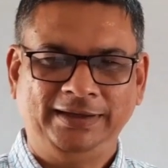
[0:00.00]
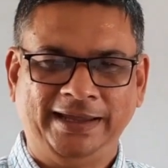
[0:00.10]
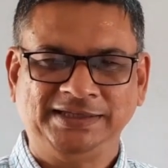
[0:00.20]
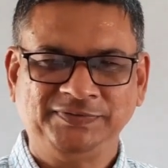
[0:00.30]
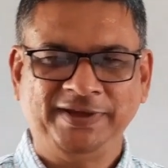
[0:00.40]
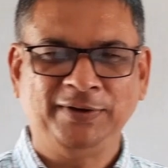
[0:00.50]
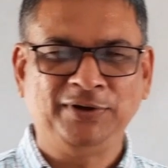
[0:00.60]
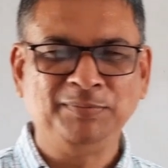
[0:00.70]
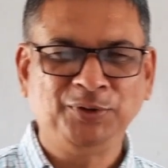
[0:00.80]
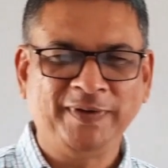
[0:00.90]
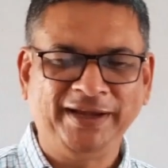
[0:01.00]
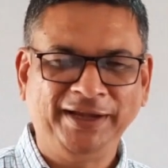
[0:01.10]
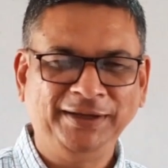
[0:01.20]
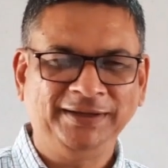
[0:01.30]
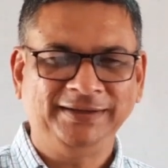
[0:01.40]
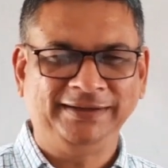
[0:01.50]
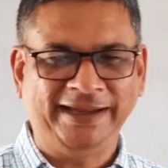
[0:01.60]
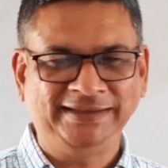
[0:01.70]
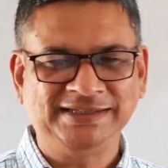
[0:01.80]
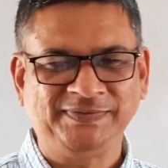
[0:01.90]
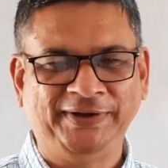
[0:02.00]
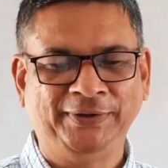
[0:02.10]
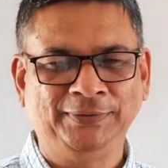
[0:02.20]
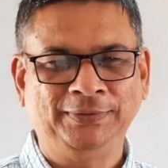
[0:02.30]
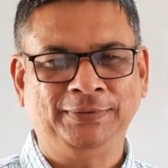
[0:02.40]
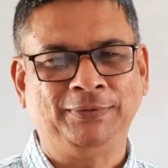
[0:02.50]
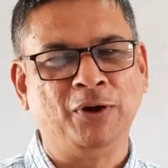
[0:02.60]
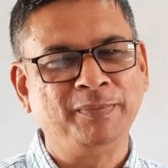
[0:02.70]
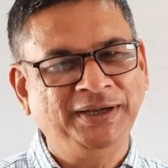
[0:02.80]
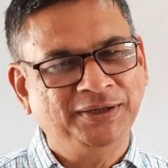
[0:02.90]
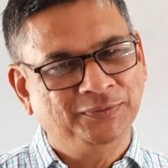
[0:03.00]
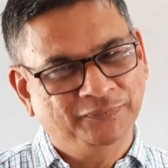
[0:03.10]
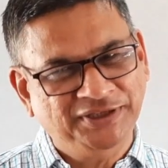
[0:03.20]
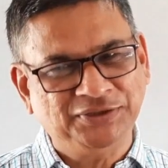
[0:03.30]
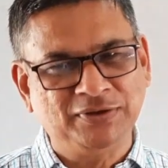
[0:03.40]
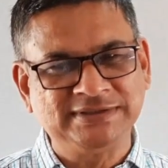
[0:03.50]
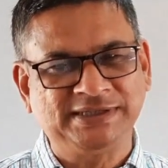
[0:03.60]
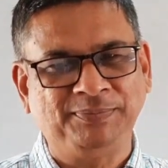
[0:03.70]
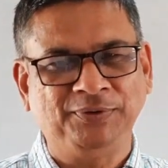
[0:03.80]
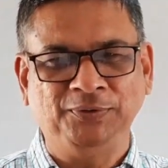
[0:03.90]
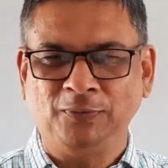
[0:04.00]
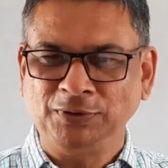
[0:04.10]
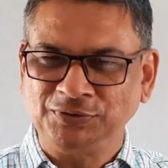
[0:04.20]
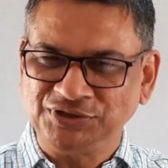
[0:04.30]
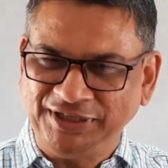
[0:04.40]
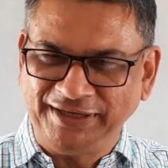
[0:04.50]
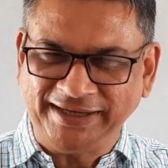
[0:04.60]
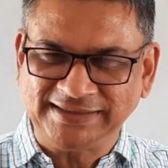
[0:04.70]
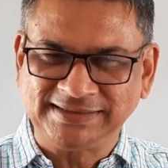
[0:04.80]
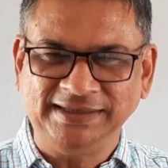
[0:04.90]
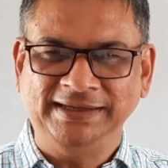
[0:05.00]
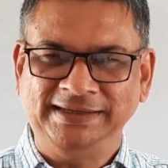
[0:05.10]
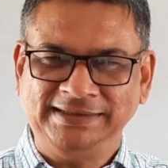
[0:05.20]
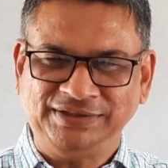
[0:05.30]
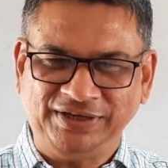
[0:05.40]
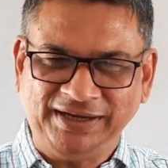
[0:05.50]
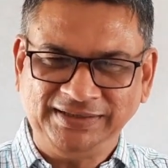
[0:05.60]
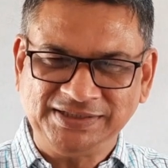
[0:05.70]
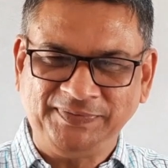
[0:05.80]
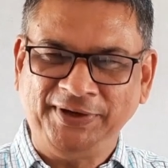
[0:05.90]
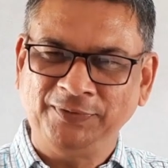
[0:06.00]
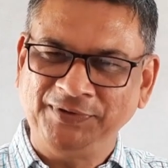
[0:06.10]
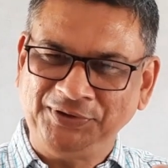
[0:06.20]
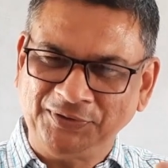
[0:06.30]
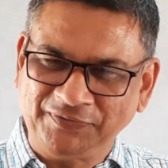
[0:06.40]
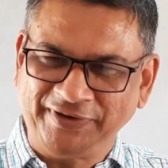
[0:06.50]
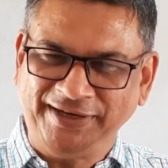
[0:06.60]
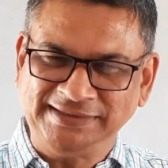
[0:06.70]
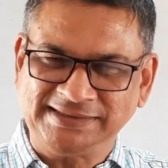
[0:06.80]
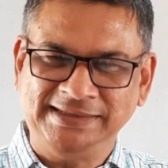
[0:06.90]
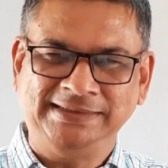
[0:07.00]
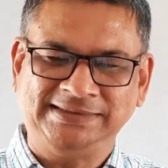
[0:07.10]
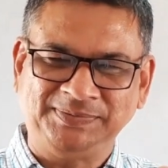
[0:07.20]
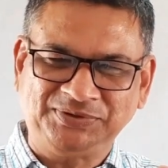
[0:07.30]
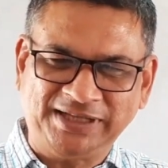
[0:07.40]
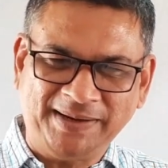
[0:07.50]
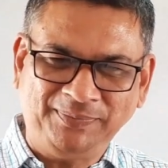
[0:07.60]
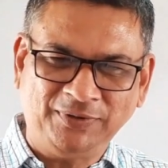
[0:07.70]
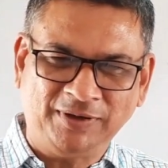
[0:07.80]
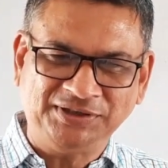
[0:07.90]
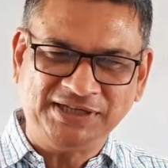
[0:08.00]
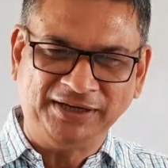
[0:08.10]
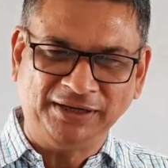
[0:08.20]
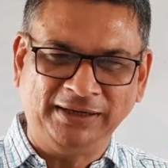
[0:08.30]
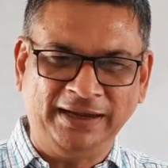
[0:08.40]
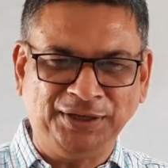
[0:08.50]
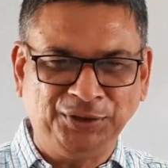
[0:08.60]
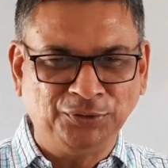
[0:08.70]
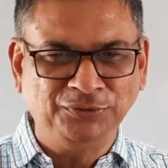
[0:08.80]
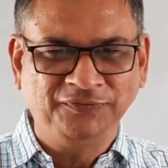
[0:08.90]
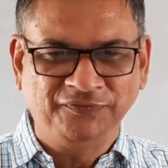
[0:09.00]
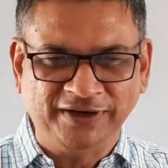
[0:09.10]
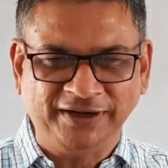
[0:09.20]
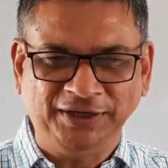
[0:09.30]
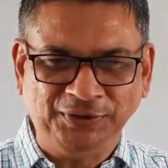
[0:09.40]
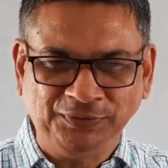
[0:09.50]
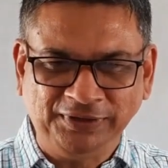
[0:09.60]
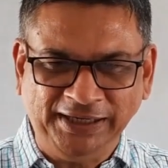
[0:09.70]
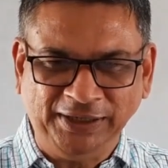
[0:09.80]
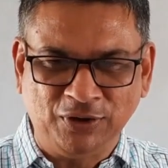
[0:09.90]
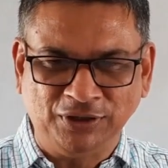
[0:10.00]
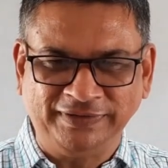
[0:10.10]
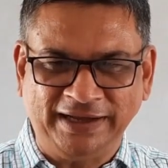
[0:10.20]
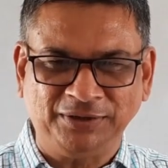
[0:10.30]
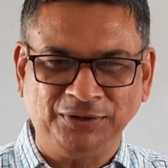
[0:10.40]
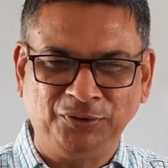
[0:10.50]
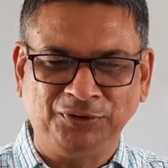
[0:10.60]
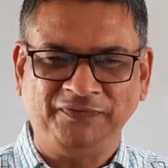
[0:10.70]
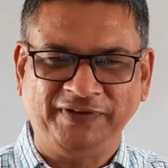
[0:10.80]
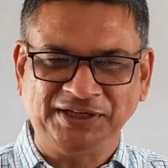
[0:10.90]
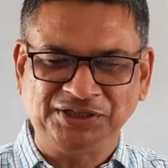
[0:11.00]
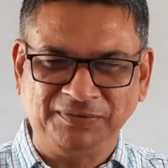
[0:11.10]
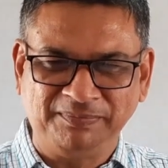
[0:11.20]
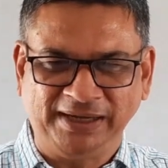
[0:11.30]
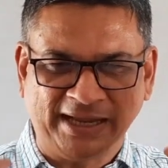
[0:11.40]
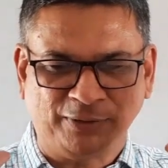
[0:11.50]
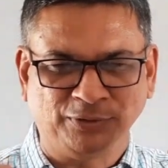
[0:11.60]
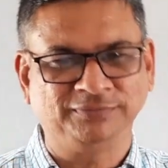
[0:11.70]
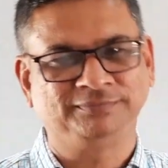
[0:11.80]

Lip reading: As we have come to an end, like this video, comment which concept you want to see next, share this video with your friends, subscribe to our channel, and don't forget to click on that notification bell icon.